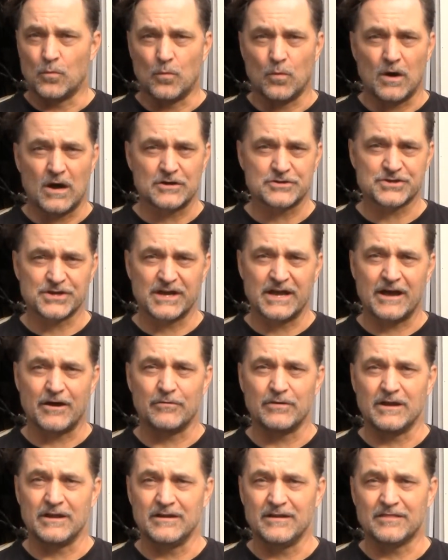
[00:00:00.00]
washing
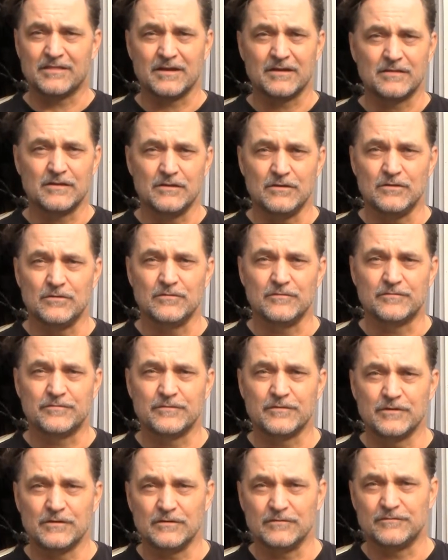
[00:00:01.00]
out anything that
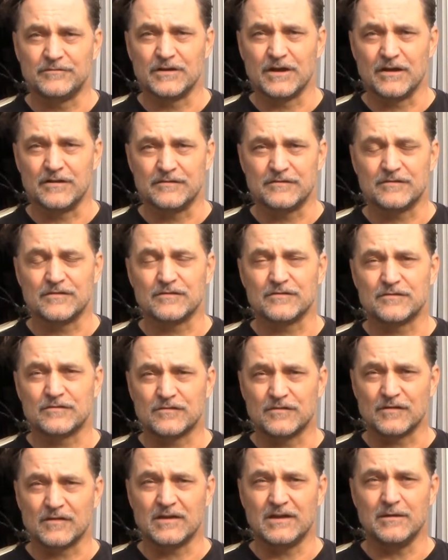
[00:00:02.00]
you've done just
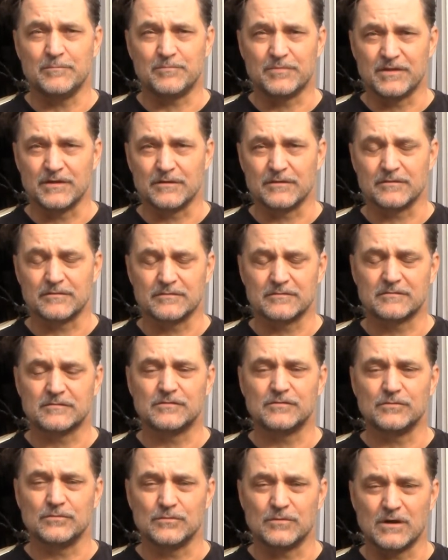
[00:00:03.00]
to keep
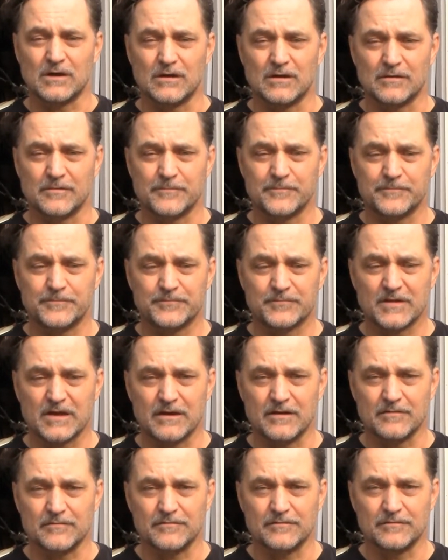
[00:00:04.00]

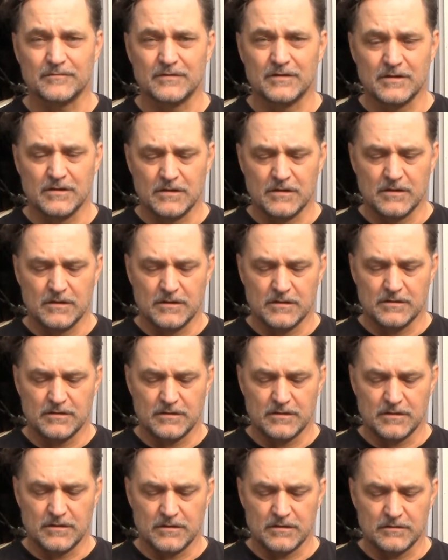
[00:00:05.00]
kind
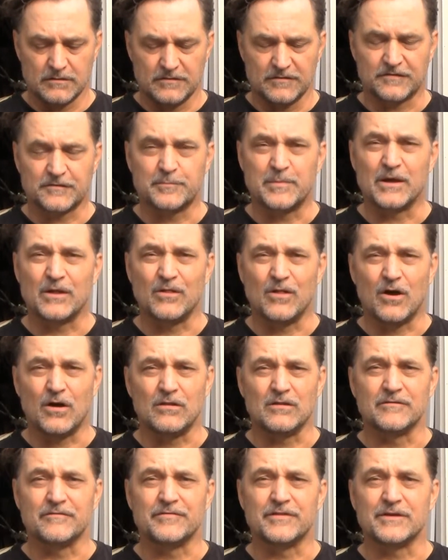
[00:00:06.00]
of dispel
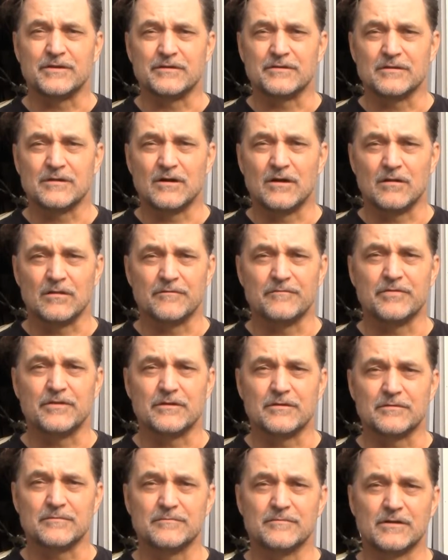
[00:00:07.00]
all of the
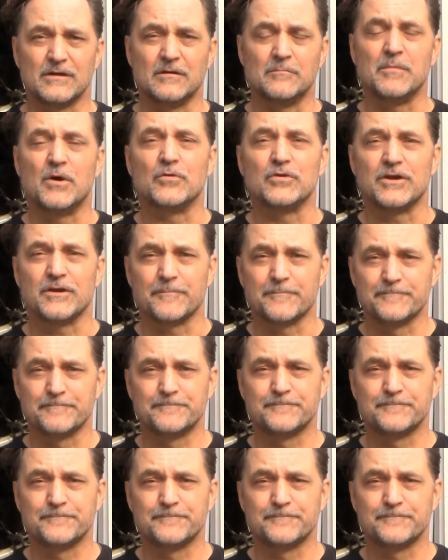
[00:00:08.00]
ammonia.